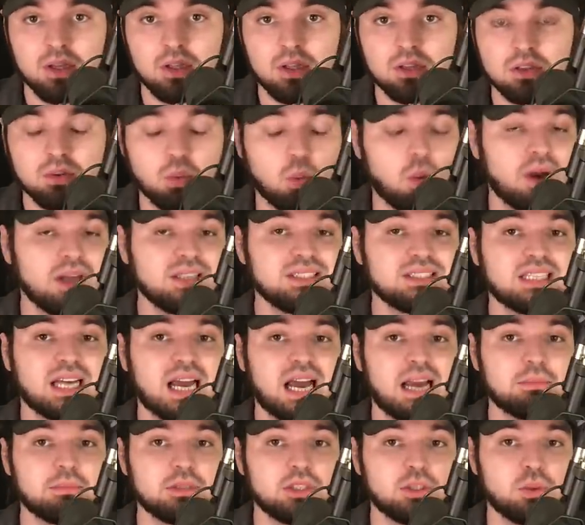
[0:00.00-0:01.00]
The
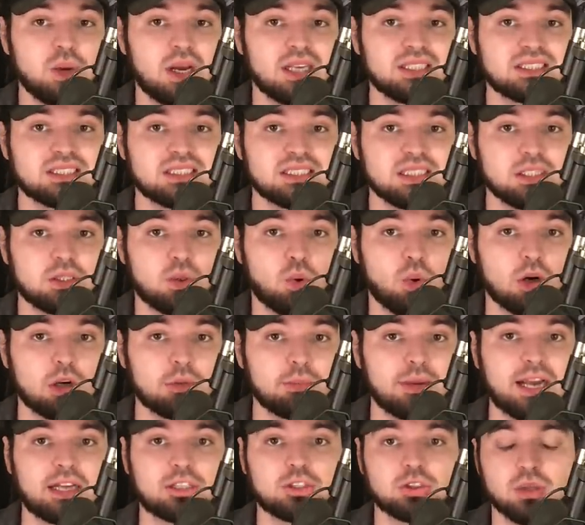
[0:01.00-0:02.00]
one-time USC
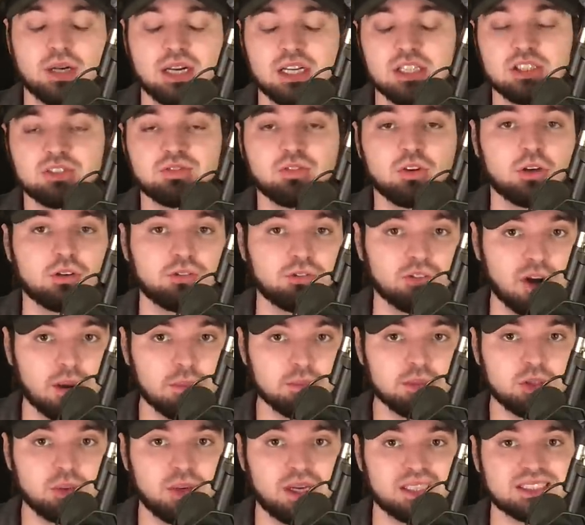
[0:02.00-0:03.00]
quarterback transferred from
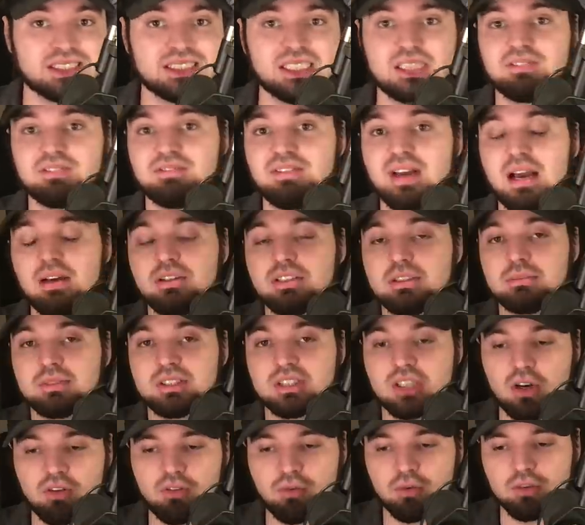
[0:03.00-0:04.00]
USC found
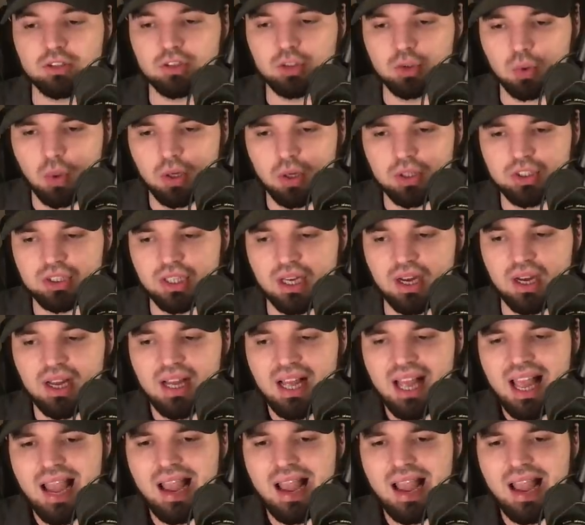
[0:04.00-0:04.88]
himself with Georgia,